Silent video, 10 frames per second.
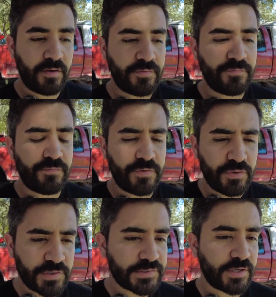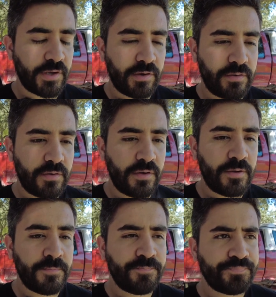a few years ago
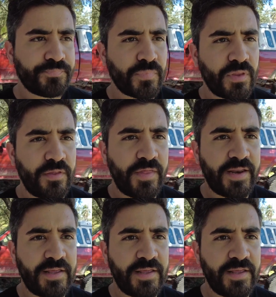that